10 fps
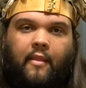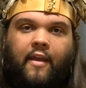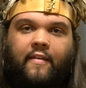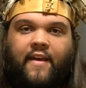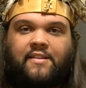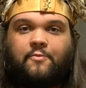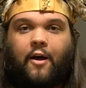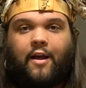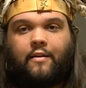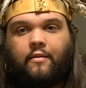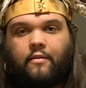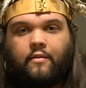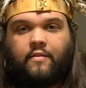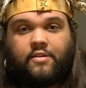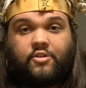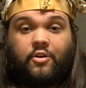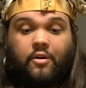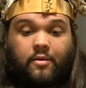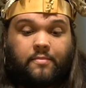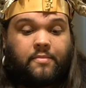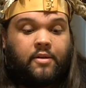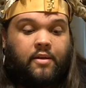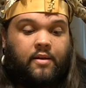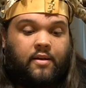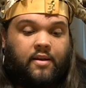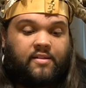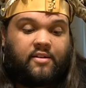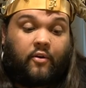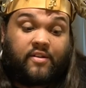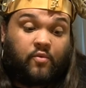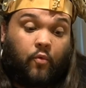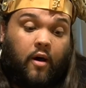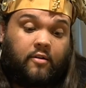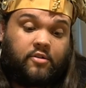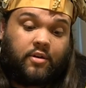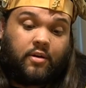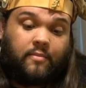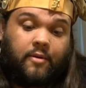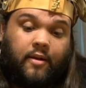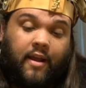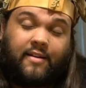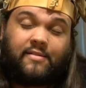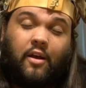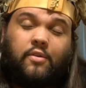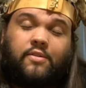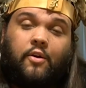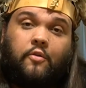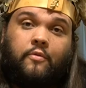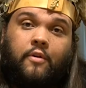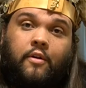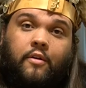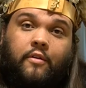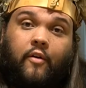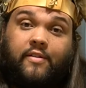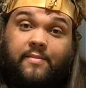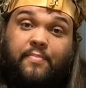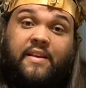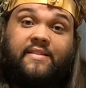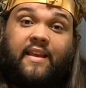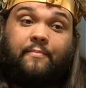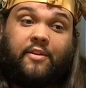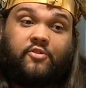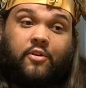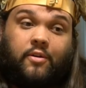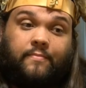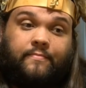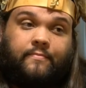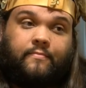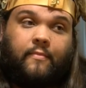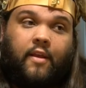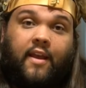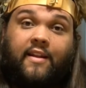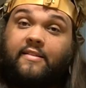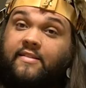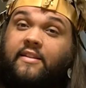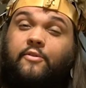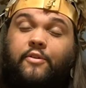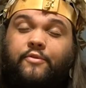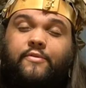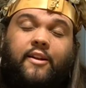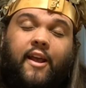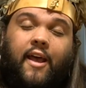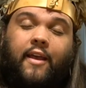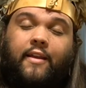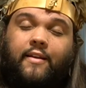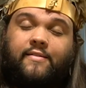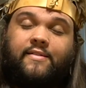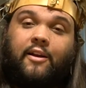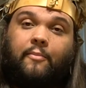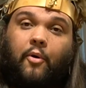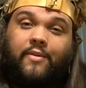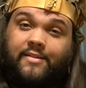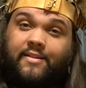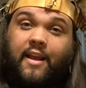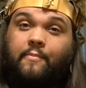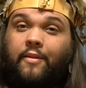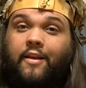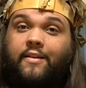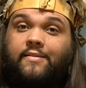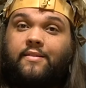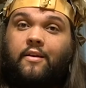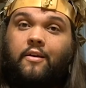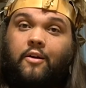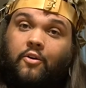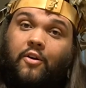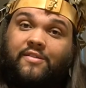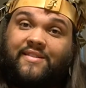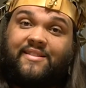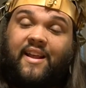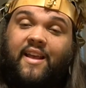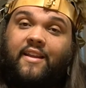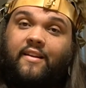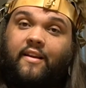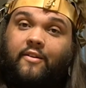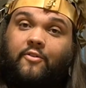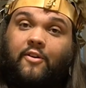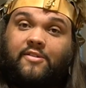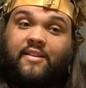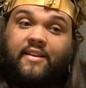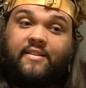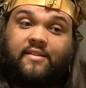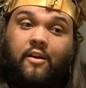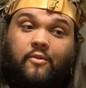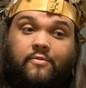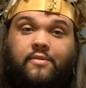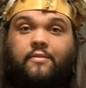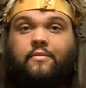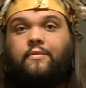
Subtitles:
And that's why this drum is known as a water drum, and it's also known as a peacekeeping drum. And it's still used today in ceremonies that take place across the state and across the East Coast.